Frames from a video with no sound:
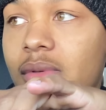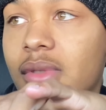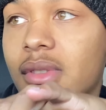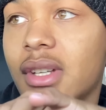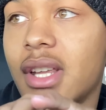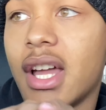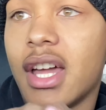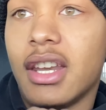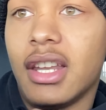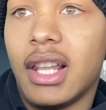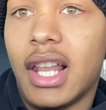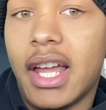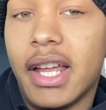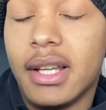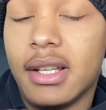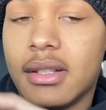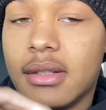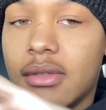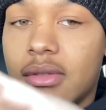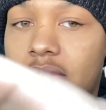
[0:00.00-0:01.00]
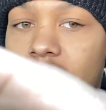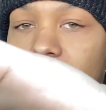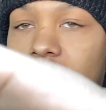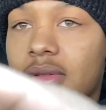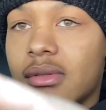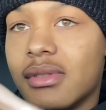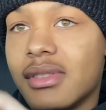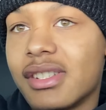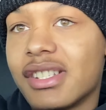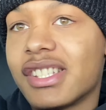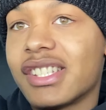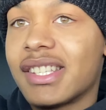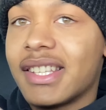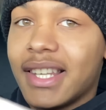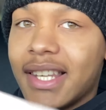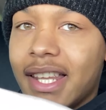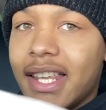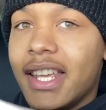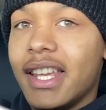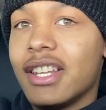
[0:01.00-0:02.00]
kind of like
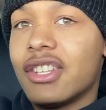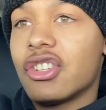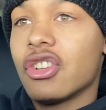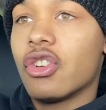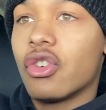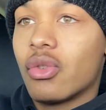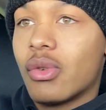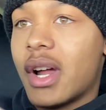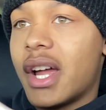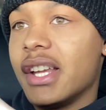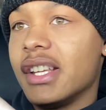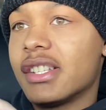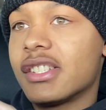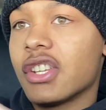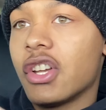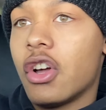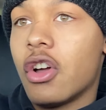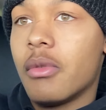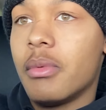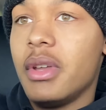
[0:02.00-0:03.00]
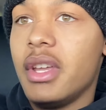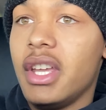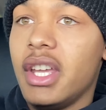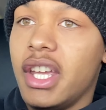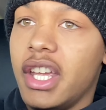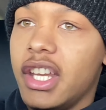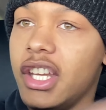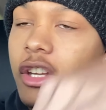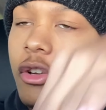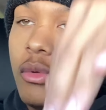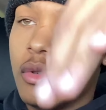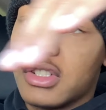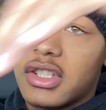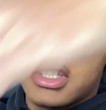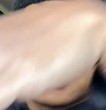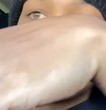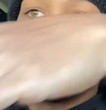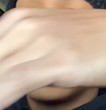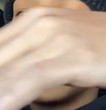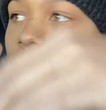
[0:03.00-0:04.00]
slid to the right some and it was
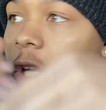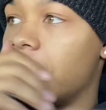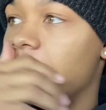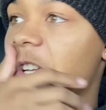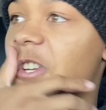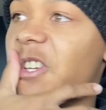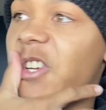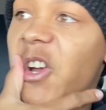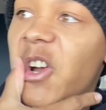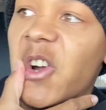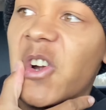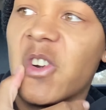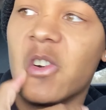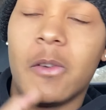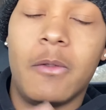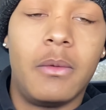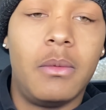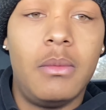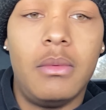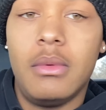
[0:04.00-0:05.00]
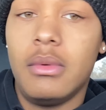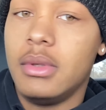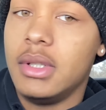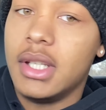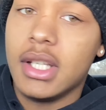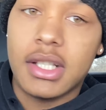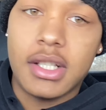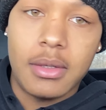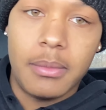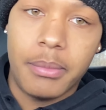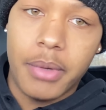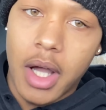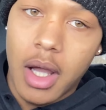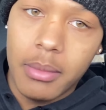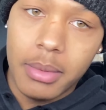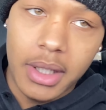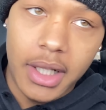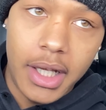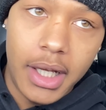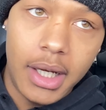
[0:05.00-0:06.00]
stuck in the dirt
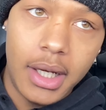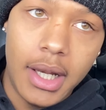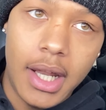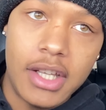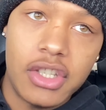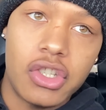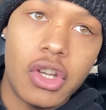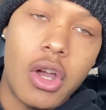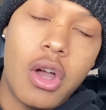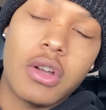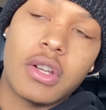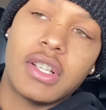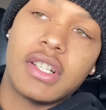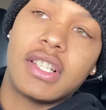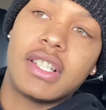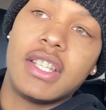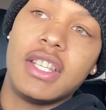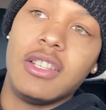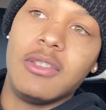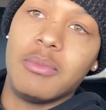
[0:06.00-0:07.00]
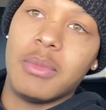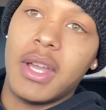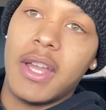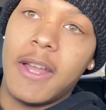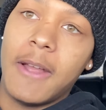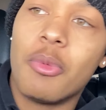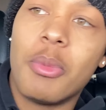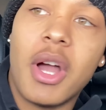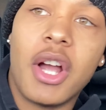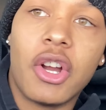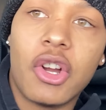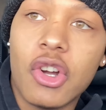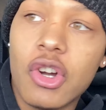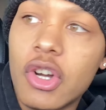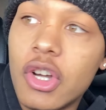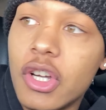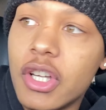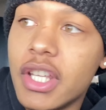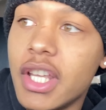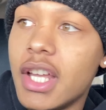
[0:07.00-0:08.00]
discombobulated as y'all could see, man. My
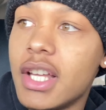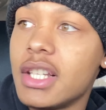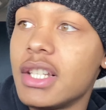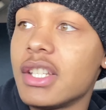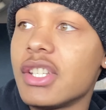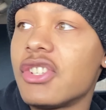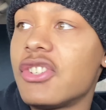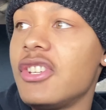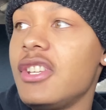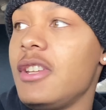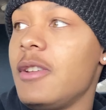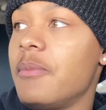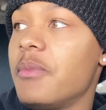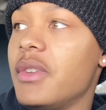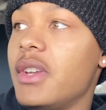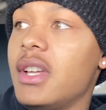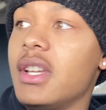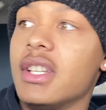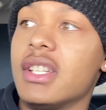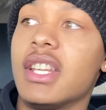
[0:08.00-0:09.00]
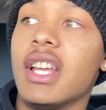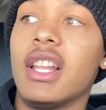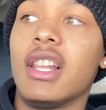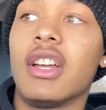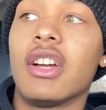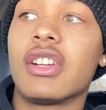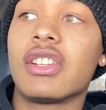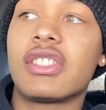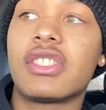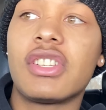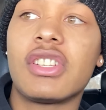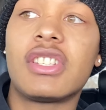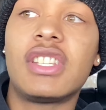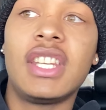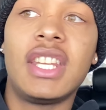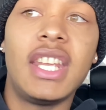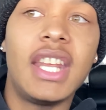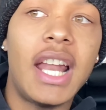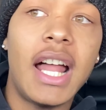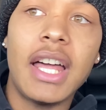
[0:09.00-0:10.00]
girl yelling, she telling her sister,
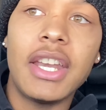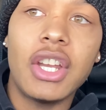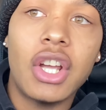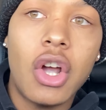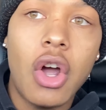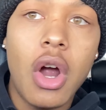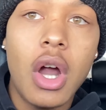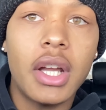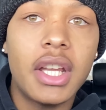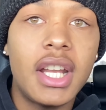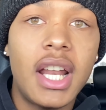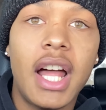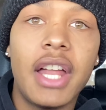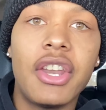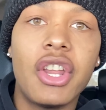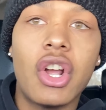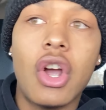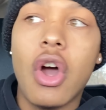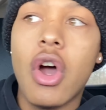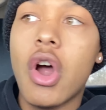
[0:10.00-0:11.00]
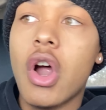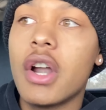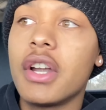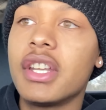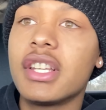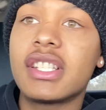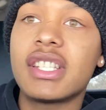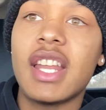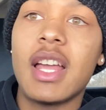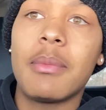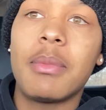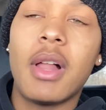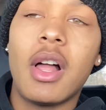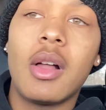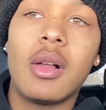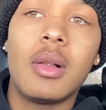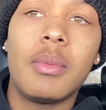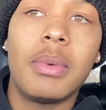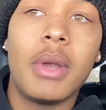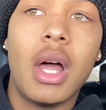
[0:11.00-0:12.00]
get out the car, get out the car, this and that,
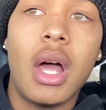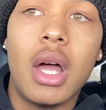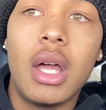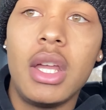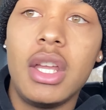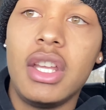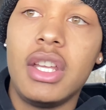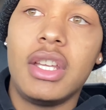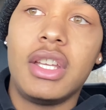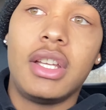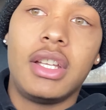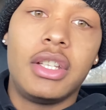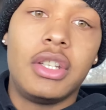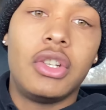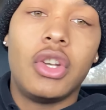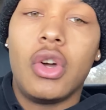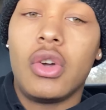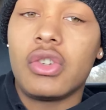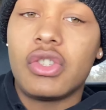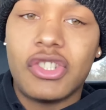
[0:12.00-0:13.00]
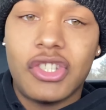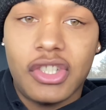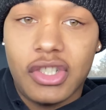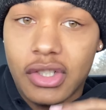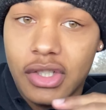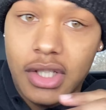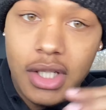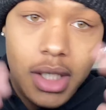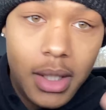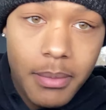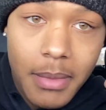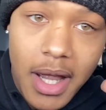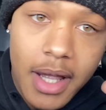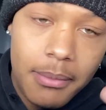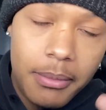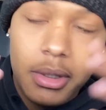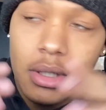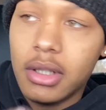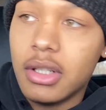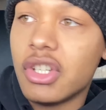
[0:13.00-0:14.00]
blah, blah, blah. You know, she might
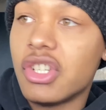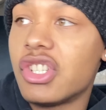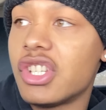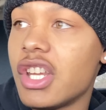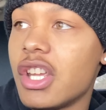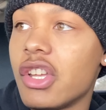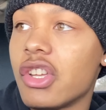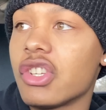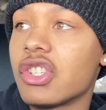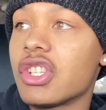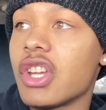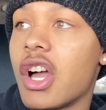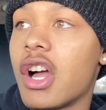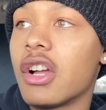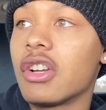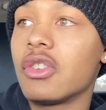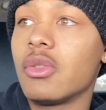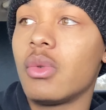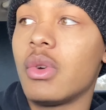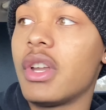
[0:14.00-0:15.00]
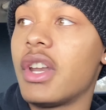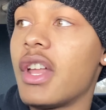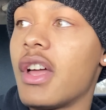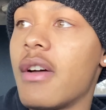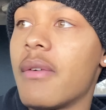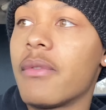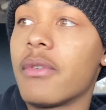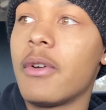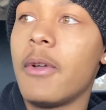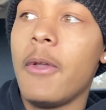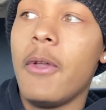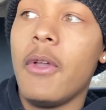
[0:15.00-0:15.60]
be a little shell-shocked or whatever.